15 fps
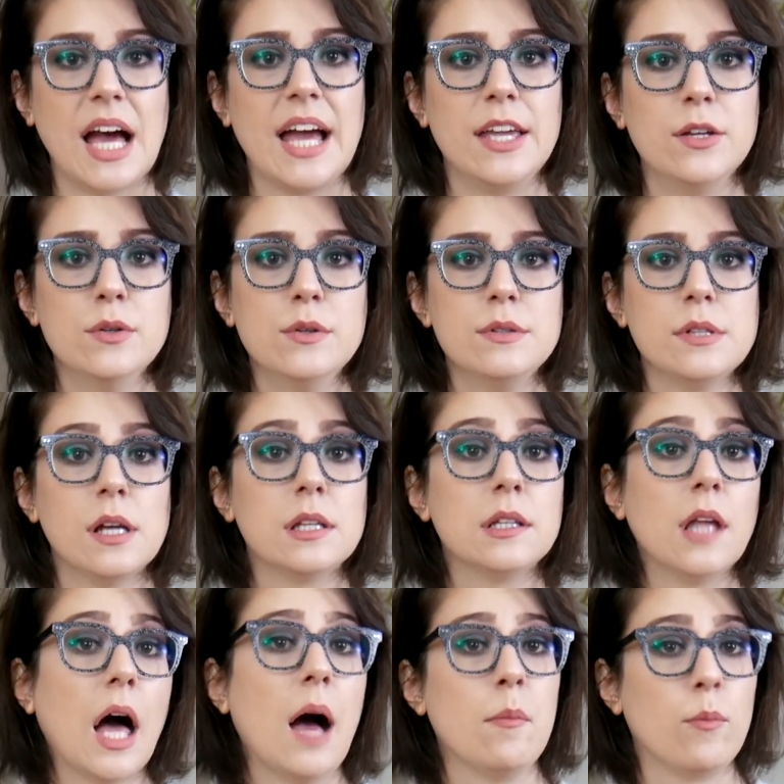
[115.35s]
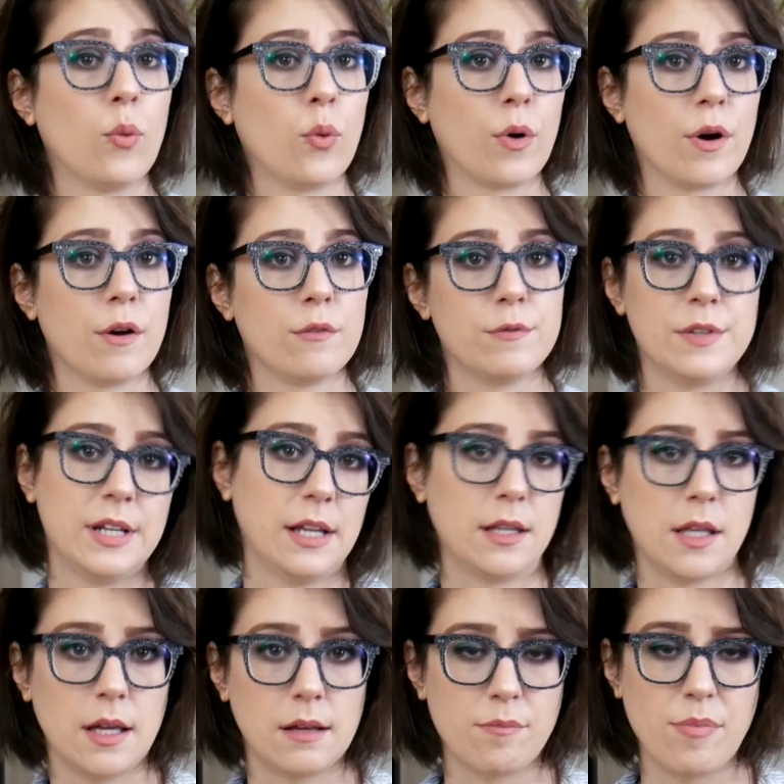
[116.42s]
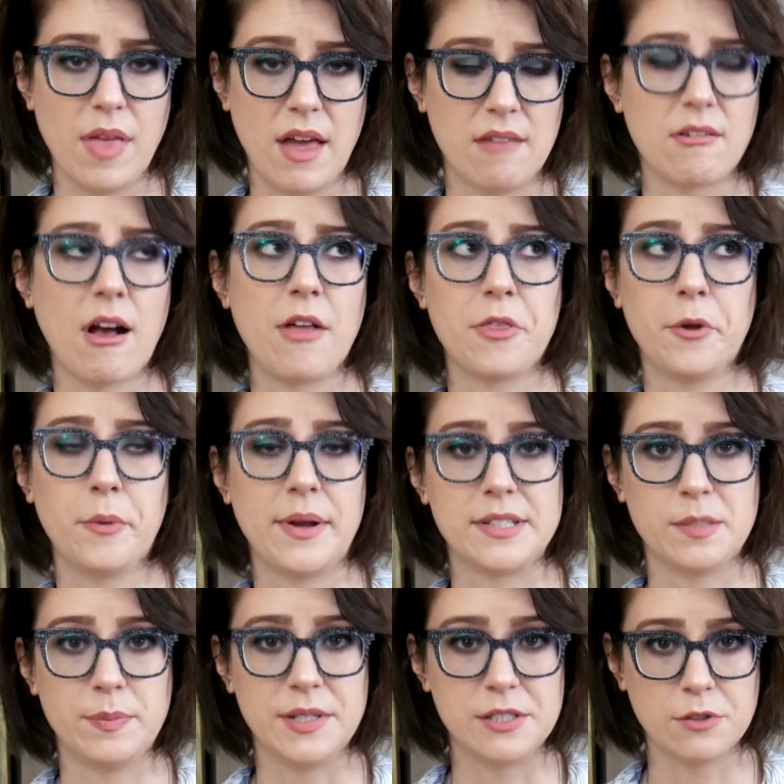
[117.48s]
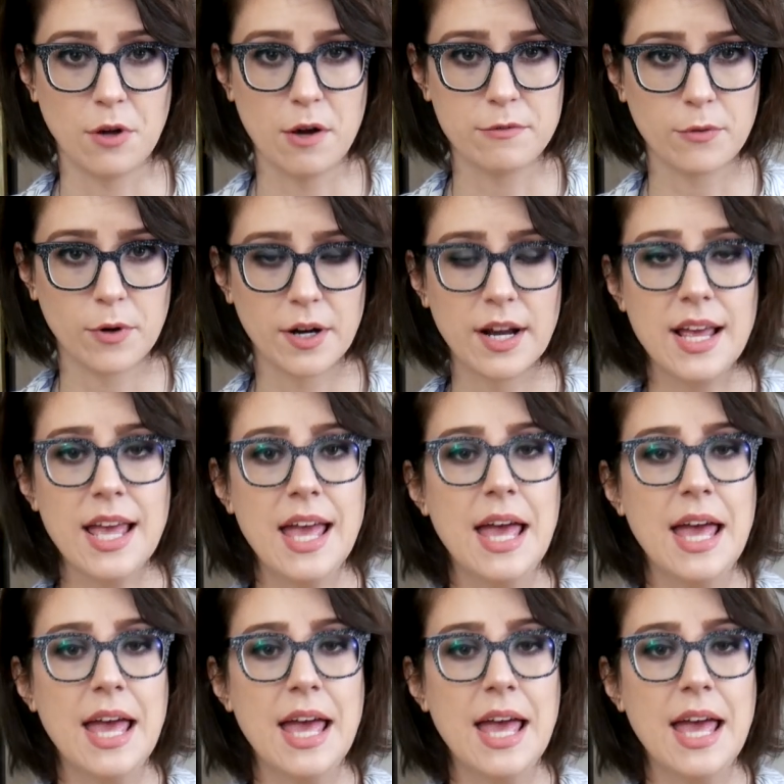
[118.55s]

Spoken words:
I use a lot more vanilla than other recipes call for.